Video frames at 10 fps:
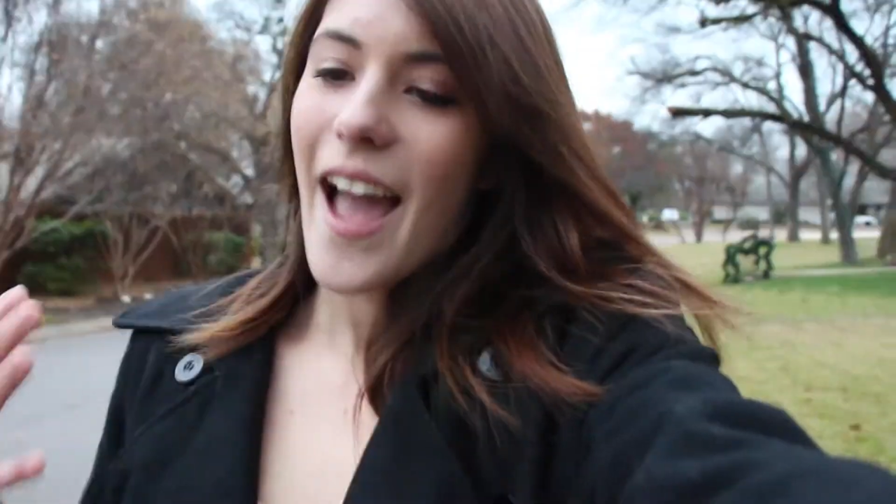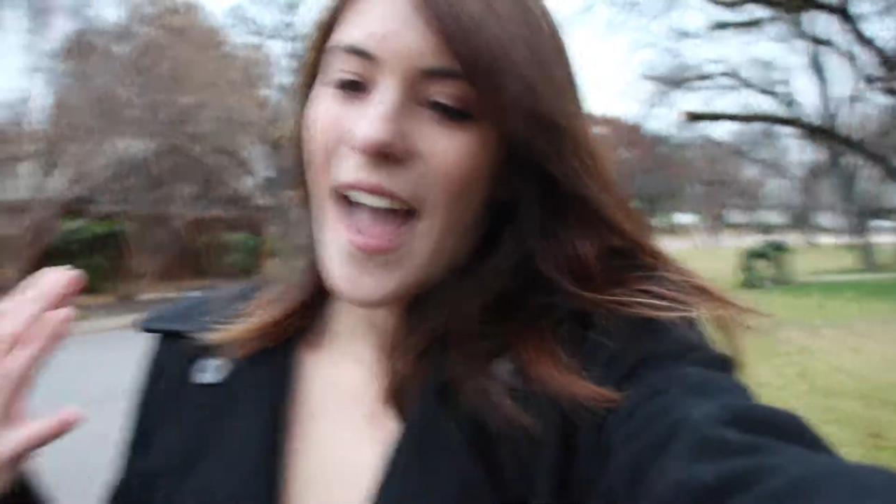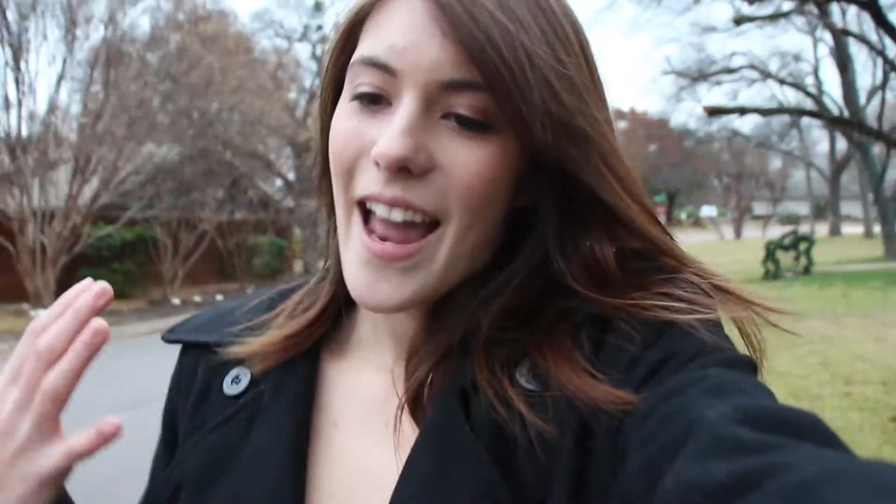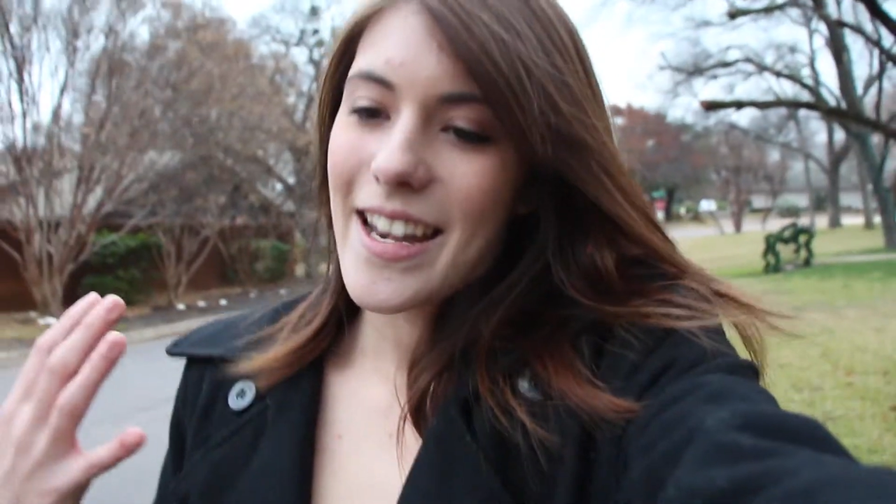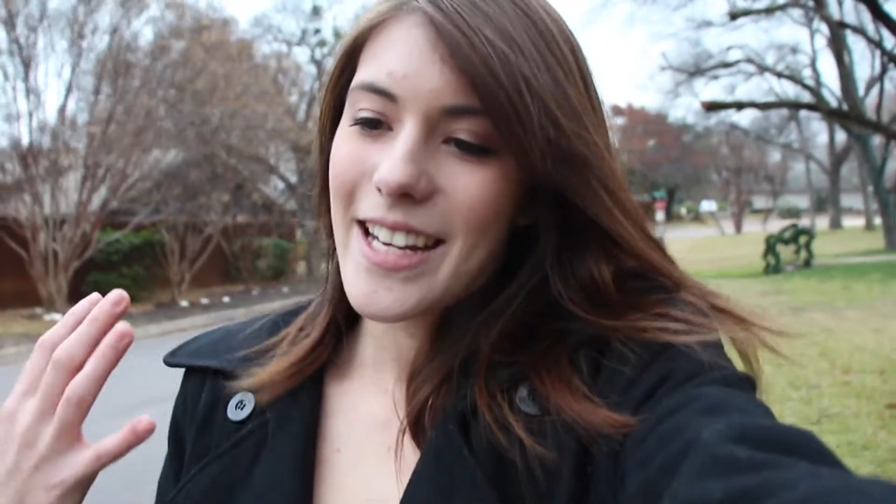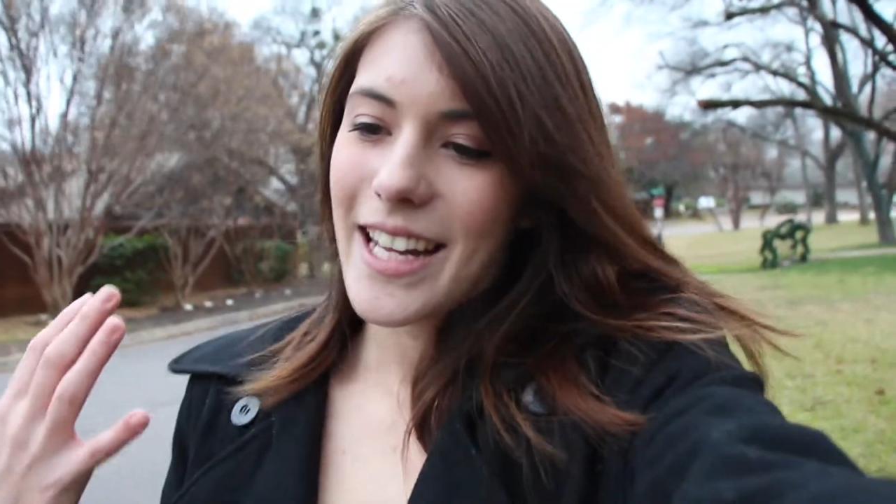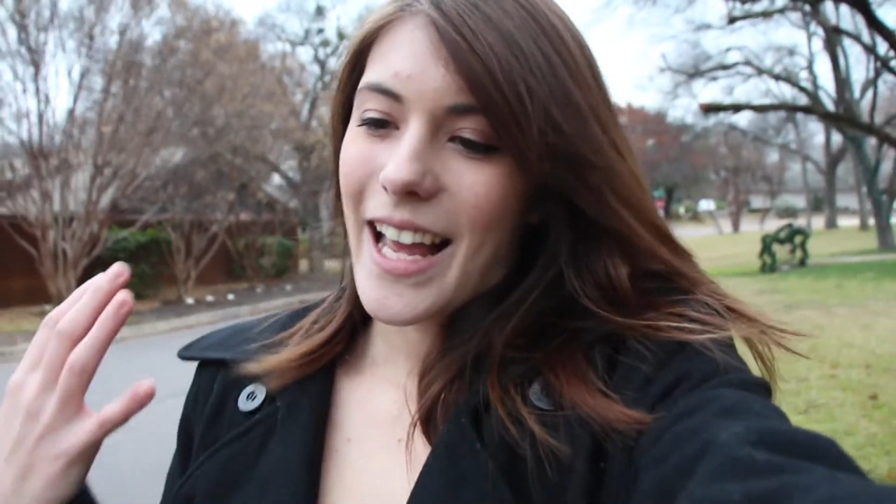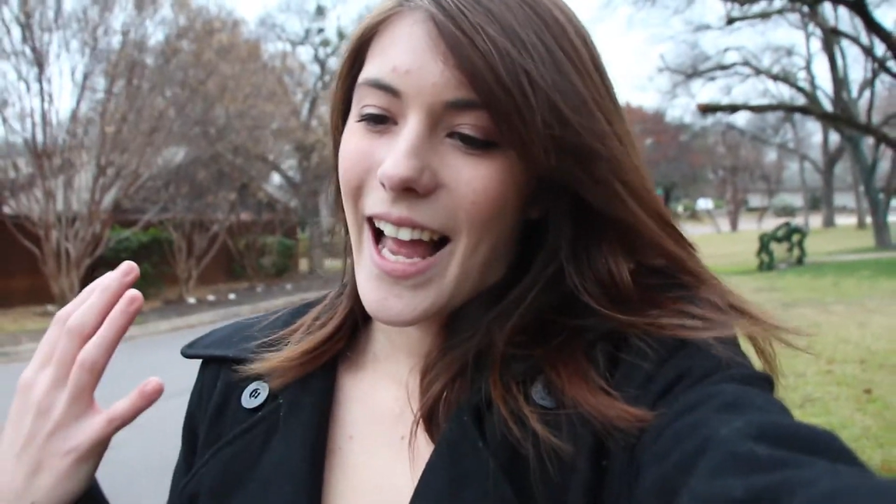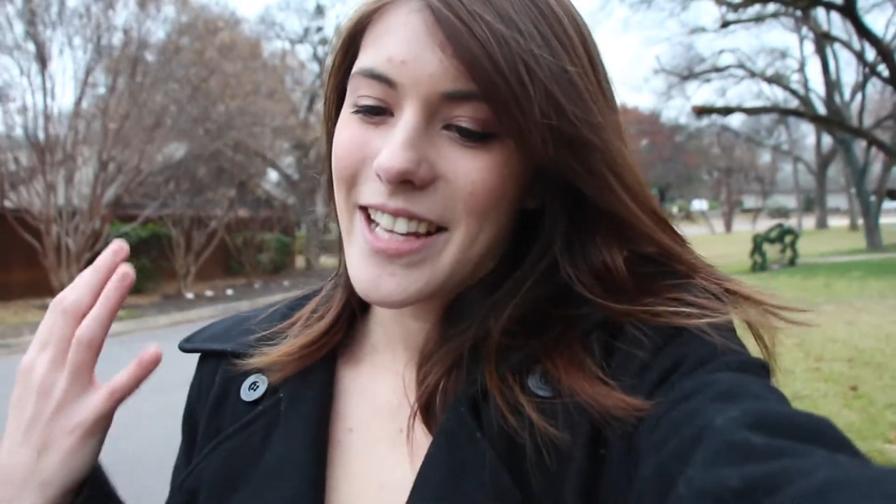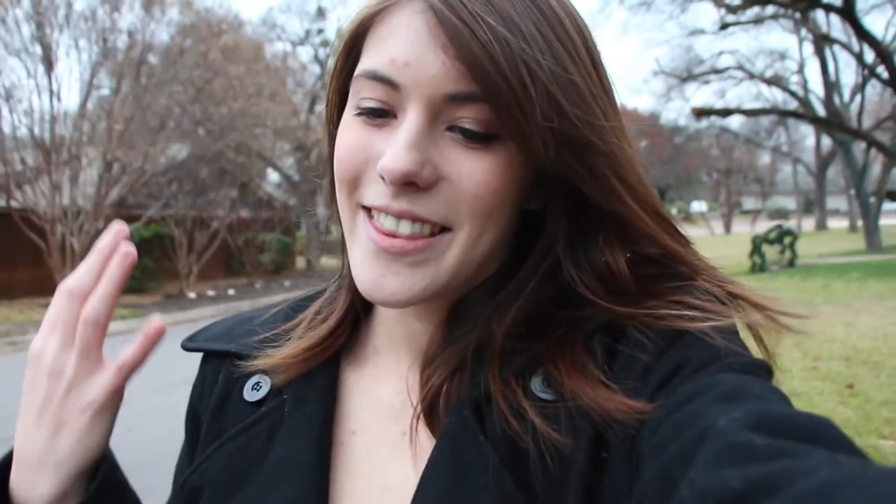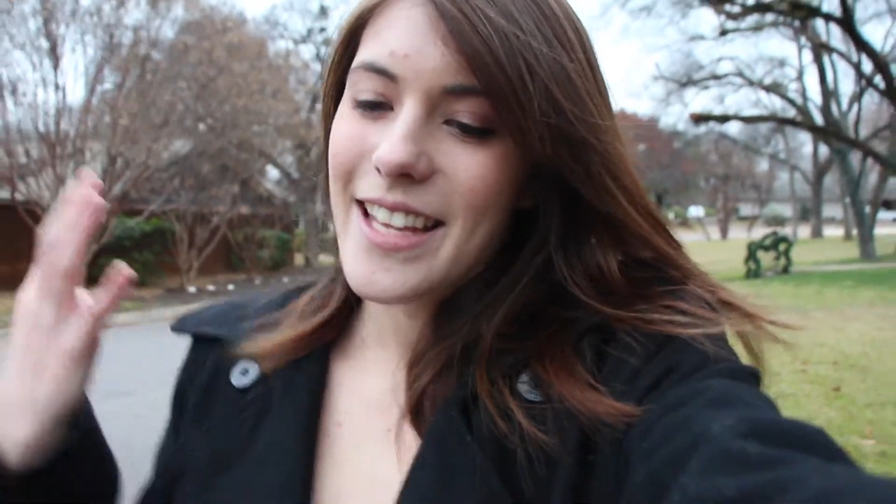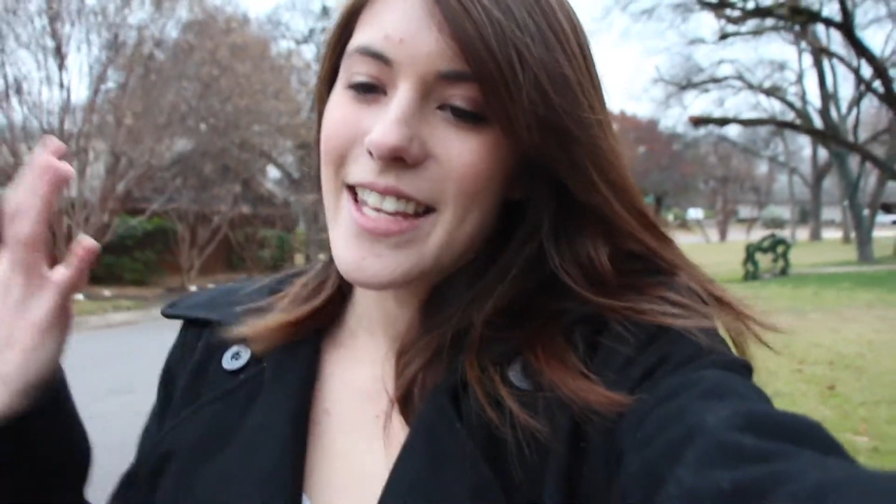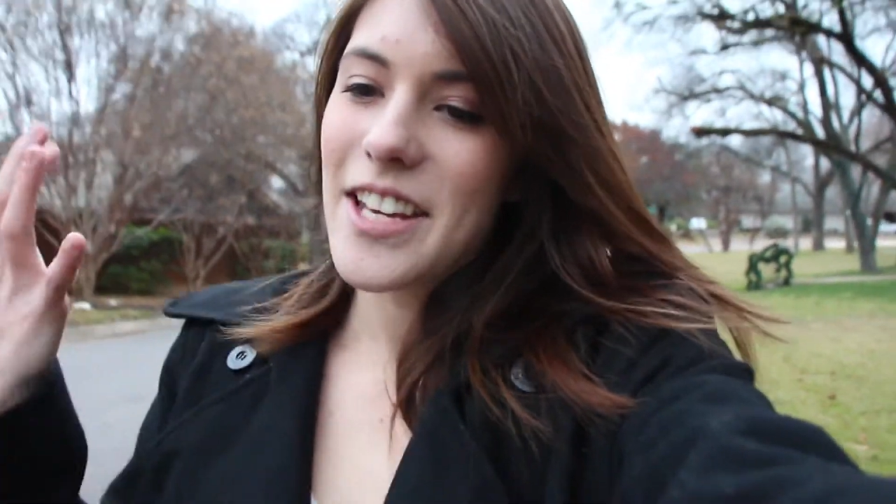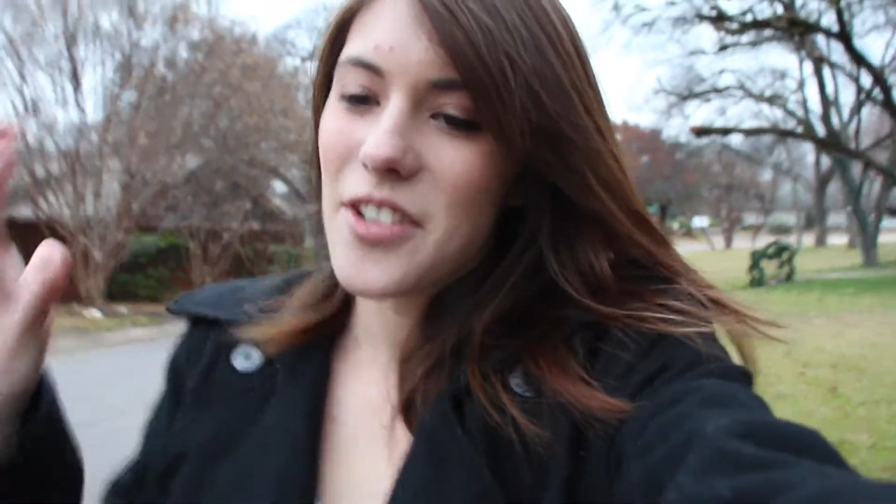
and I think he